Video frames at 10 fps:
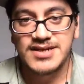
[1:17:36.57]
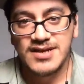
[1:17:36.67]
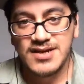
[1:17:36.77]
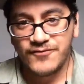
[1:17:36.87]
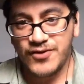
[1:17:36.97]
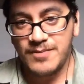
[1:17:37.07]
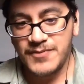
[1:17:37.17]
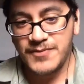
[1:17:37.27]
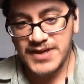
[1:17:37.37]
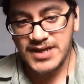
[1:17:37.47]
from
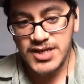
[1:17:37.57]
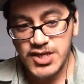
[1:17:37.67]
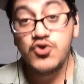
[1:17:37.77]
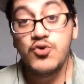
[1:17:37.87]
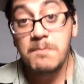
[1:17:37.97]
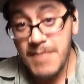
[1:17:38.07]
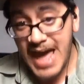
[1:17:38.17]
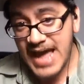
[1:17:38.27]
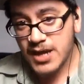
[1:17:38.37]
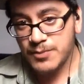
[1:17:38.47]
the new
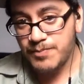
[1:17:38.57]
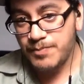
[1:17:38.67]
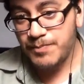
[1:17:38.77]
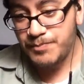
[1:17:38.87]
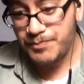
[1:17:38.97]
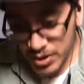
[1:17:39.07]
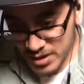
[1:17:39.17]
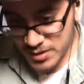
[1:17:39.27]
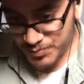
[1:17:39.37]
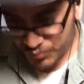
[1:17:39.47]
MacBook
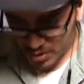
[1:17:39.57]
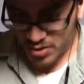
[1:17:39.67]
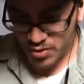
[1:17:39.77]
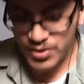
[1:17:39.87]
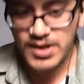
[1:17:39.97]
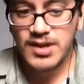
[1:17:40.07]
Pro